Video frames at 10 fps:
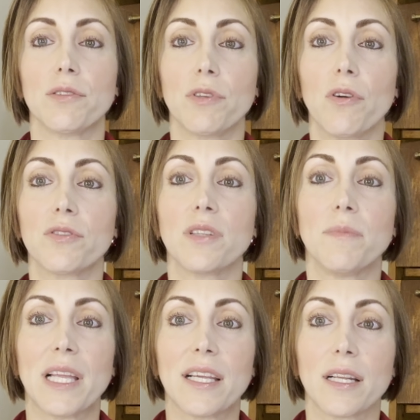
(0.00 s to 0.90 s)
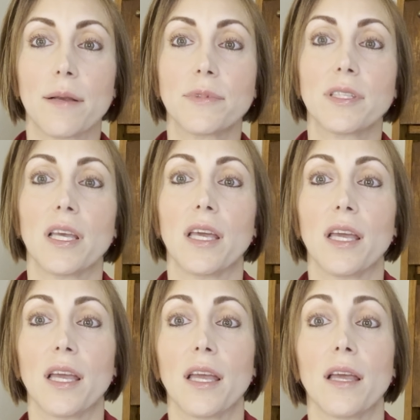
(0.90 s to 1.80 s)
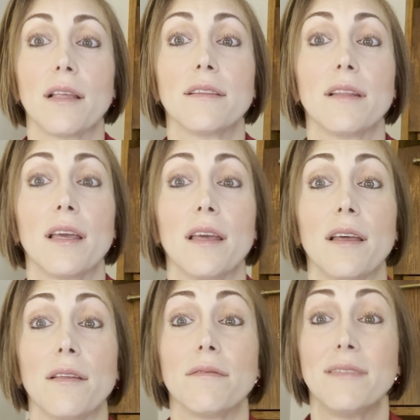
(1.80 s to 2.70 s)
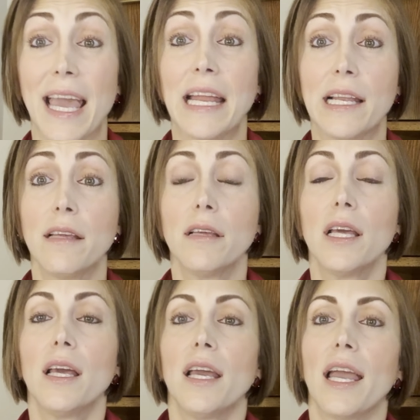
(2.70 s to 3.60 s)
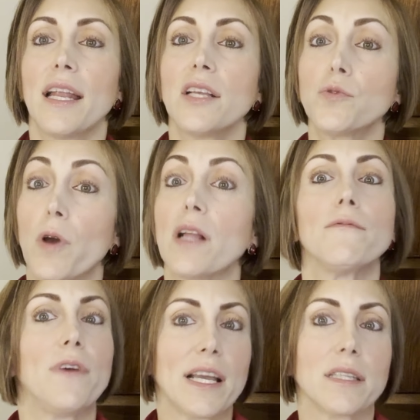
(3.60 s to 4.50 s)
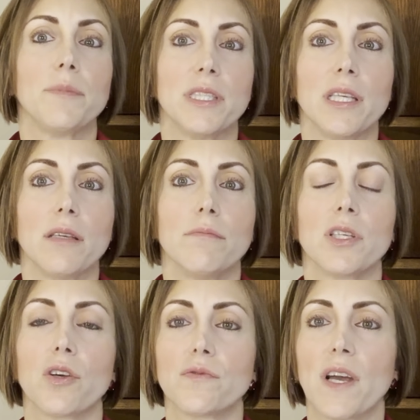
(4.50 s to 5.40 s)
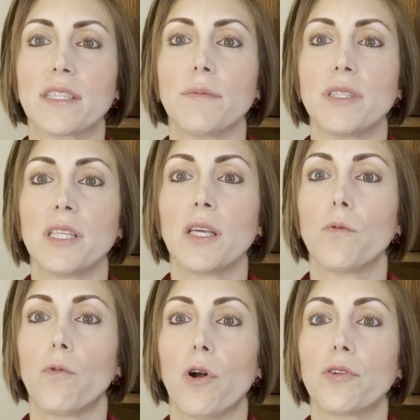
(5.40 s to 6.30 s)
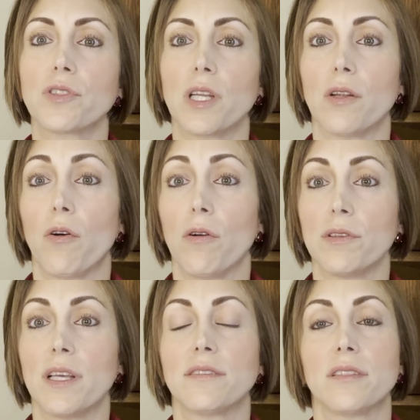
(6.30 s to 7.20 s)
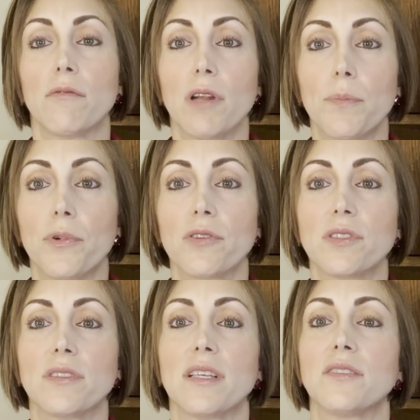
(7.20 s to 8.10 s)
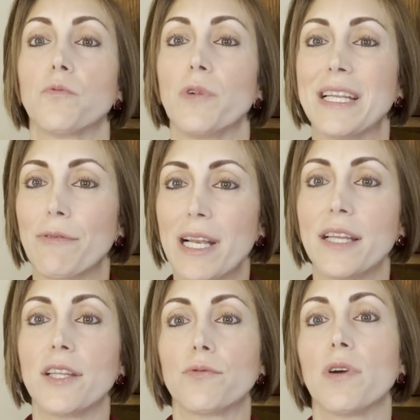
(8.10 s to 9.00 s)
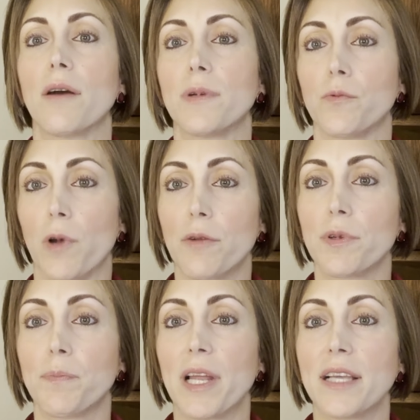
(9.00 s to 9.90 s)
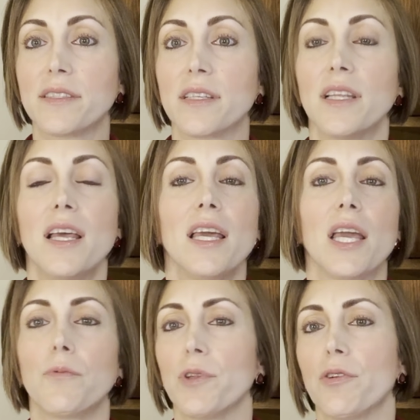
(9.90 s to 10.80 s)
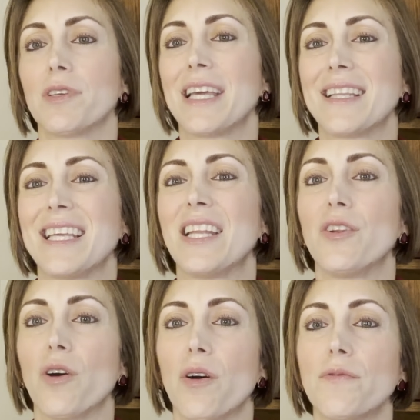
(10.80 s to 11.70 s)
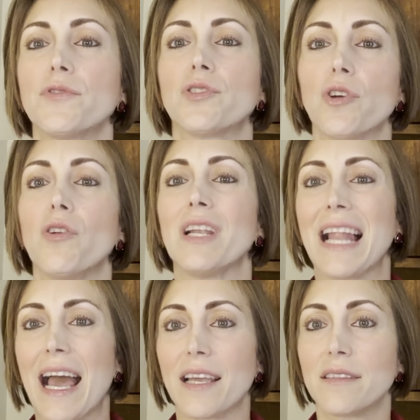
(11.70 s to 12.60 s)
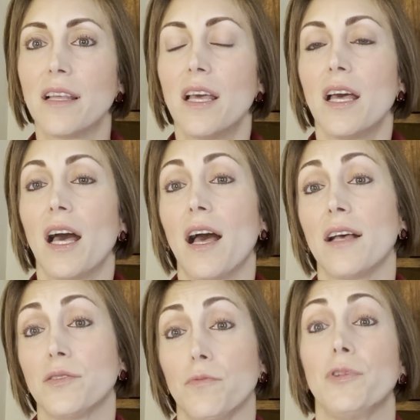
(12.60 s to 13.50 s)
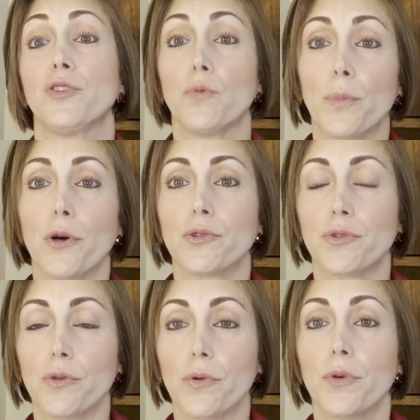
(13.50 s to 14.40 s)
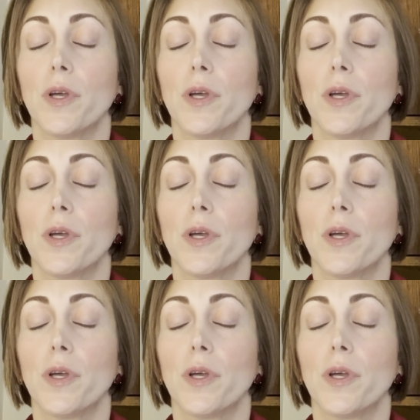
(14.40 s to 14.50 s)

with 300 milligrams uh, uh, daily, and as well vitamin D, because vitamin D works in all the cellular processes. We really need to have it well replaced, and we don't get enough sunlight as we supposed to.